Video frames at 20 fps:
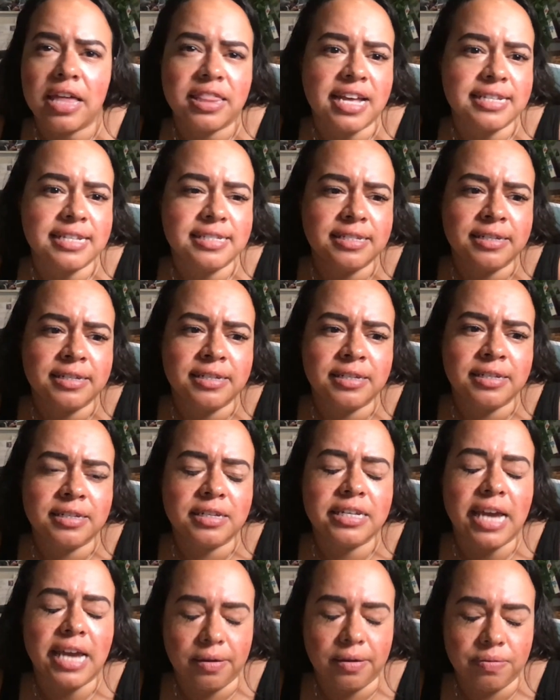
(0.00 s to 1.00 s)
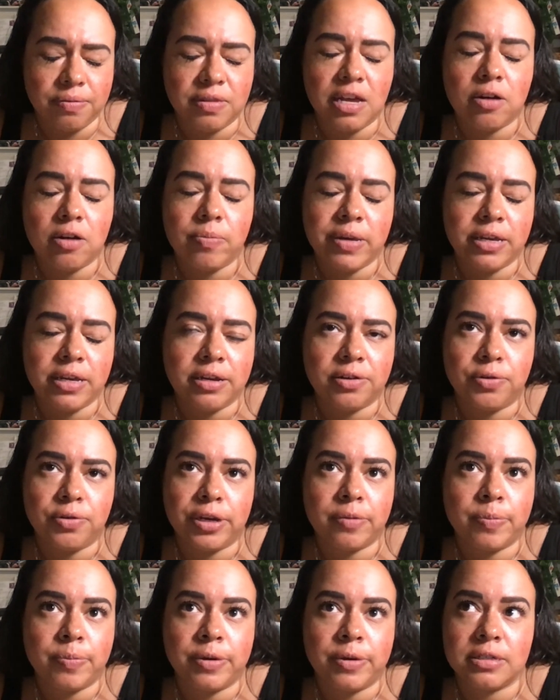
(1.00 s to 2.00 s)
that'll be in
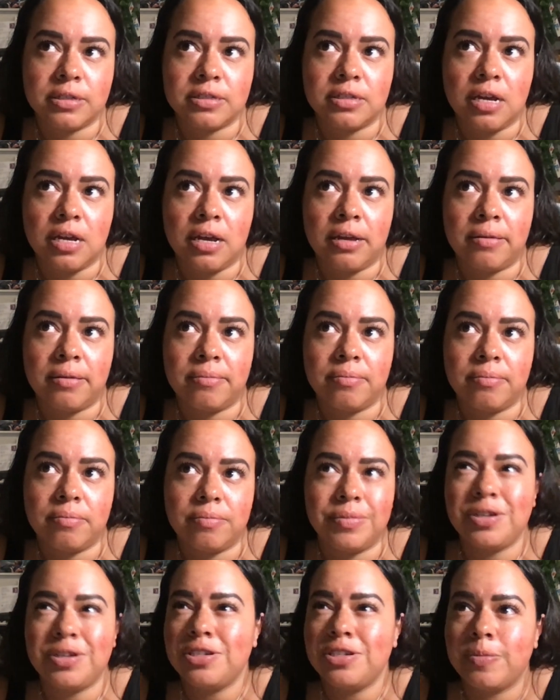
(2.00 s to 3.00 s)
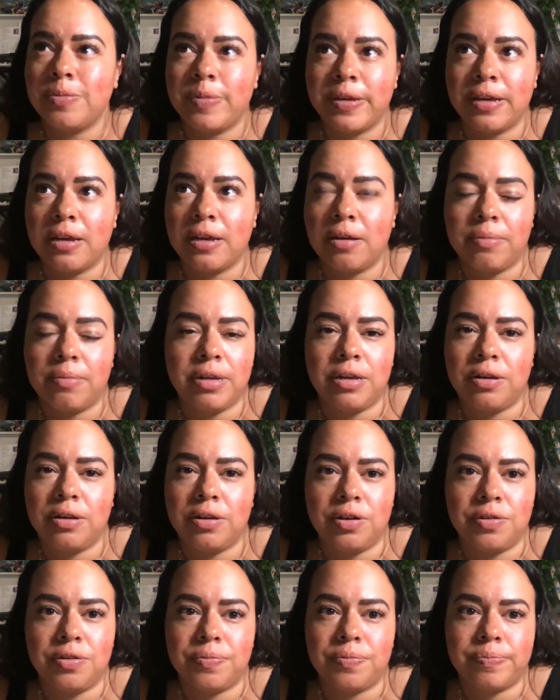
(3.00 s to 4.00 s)
QuickBooks. Your
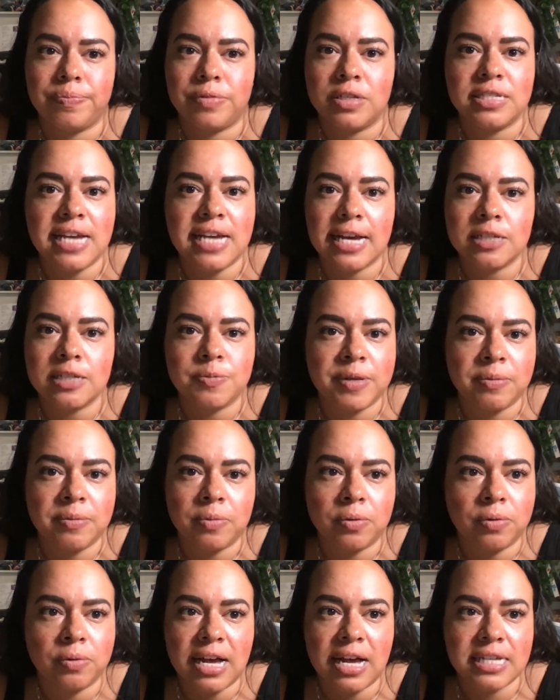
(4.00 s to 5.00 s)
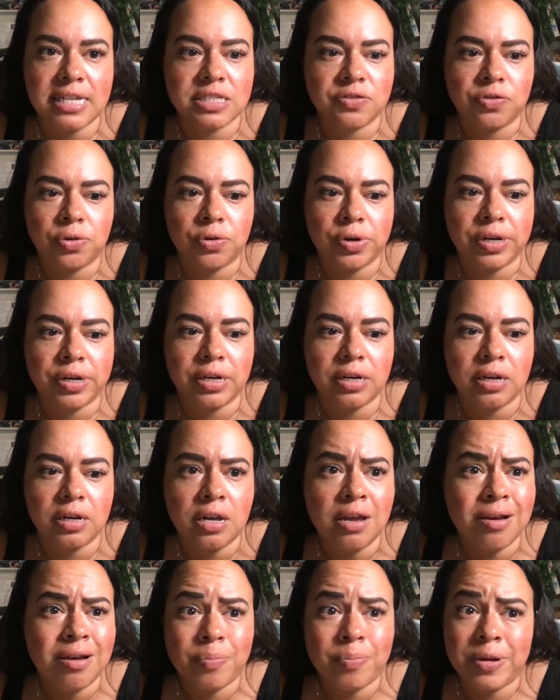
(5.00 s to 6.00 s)
CPA, the tax people will ask for it,
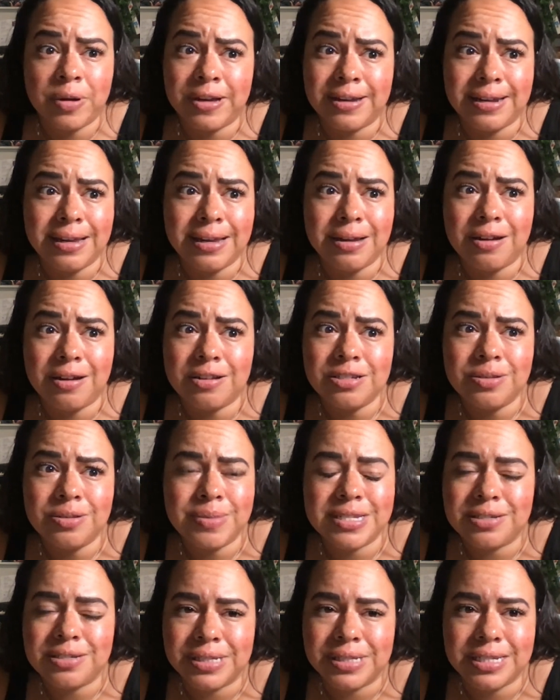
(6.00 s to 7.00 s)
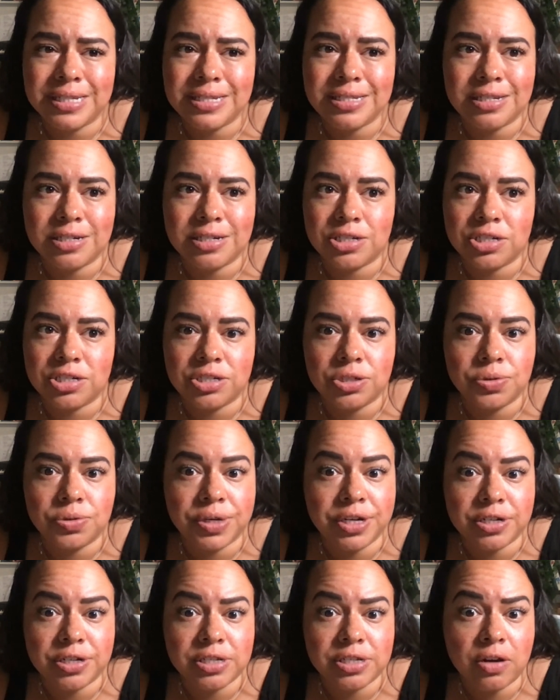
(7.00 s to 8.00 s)
but it also makes it really easy to just do it
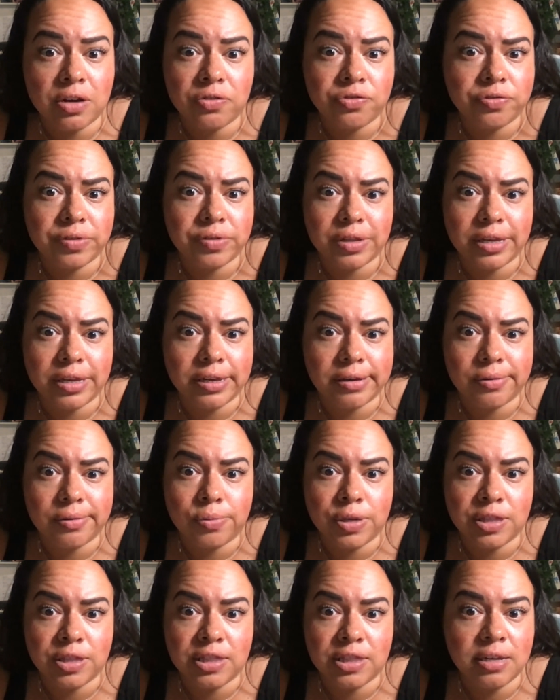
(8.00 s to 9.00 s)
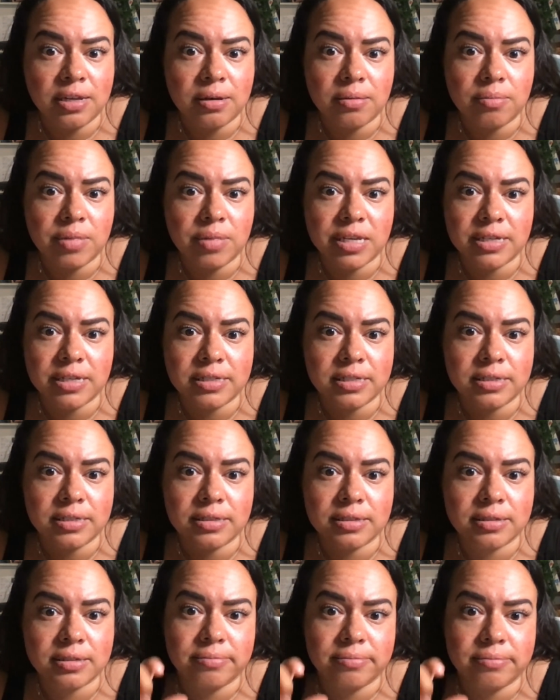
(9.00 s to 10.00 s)
yourself, like with it, because it's,